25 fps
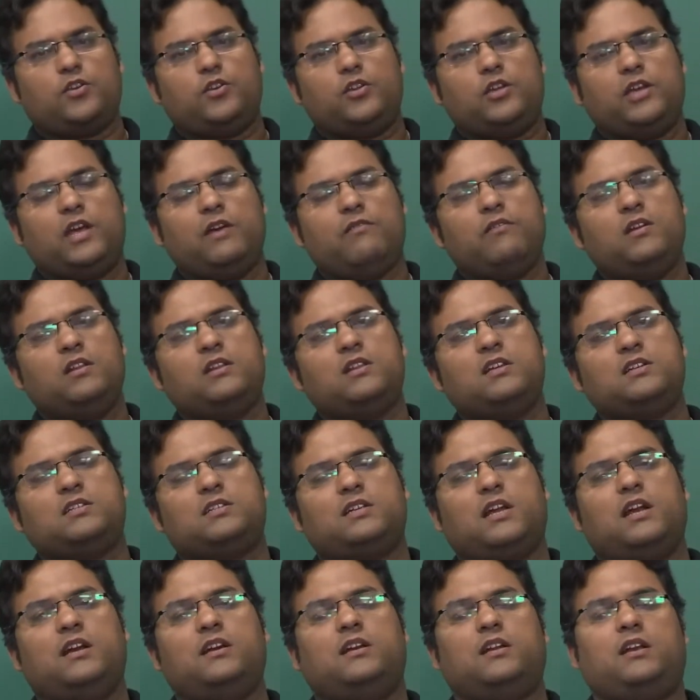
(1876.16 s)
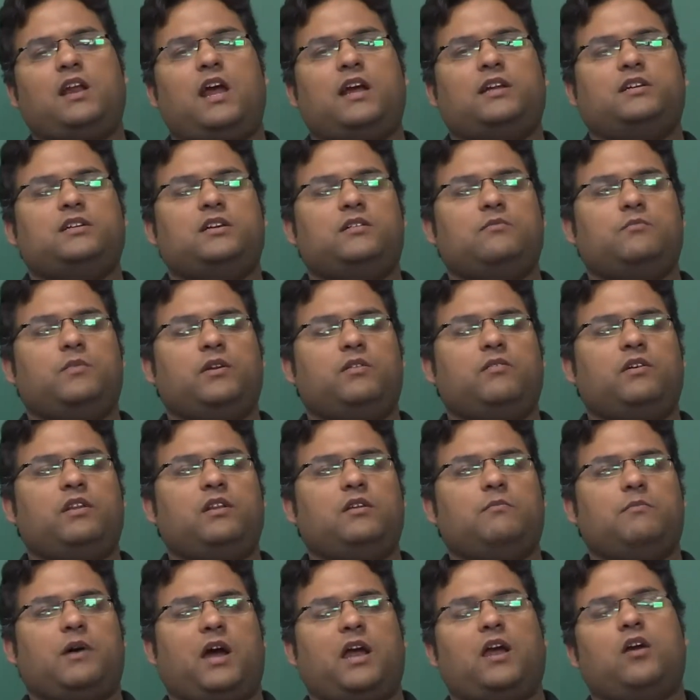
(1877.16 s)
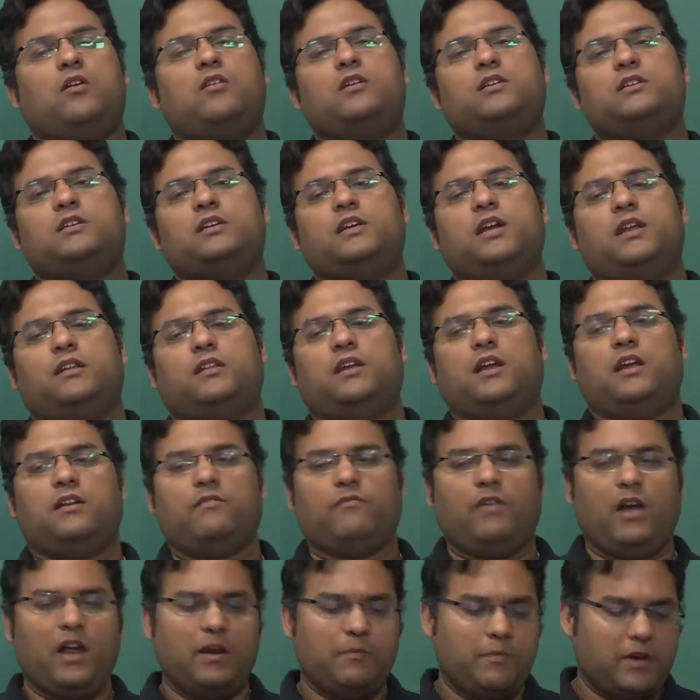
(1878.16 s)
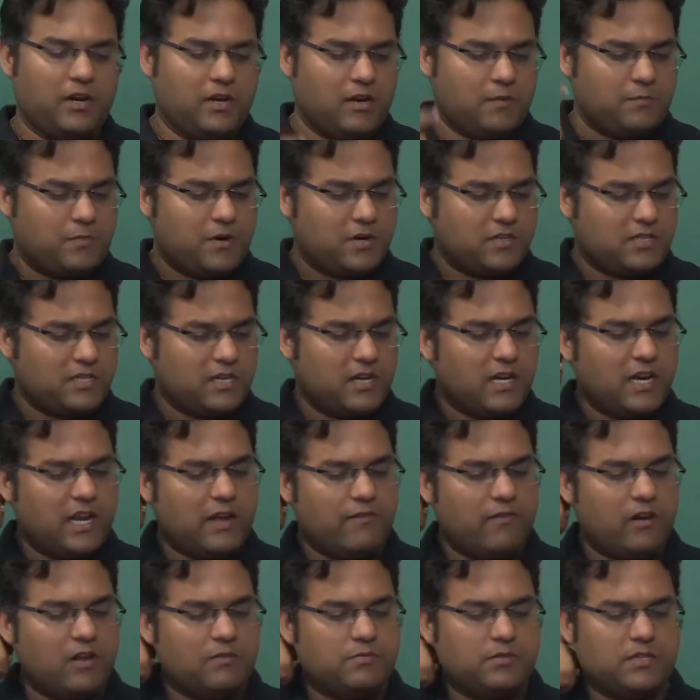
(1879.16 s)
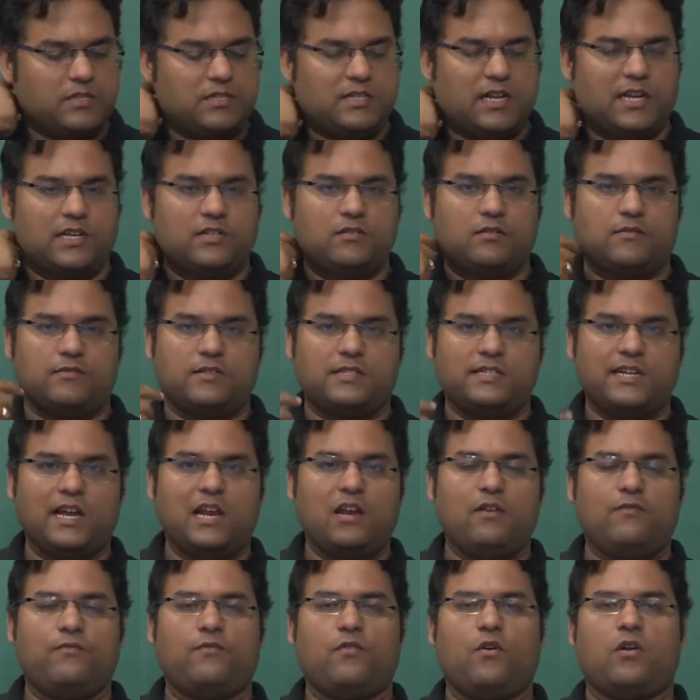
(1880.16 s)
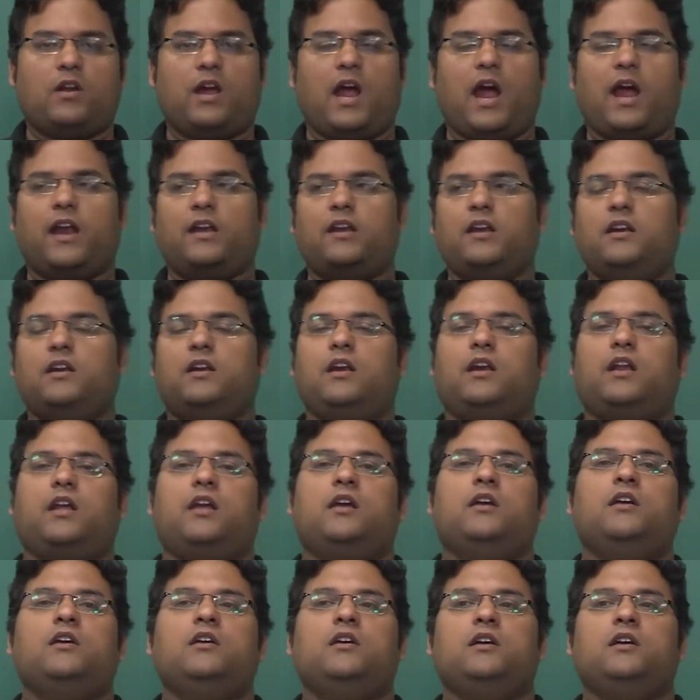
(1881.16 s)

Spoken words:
Given this interaction between the biology and the environment, a person develops a sense of self or identity.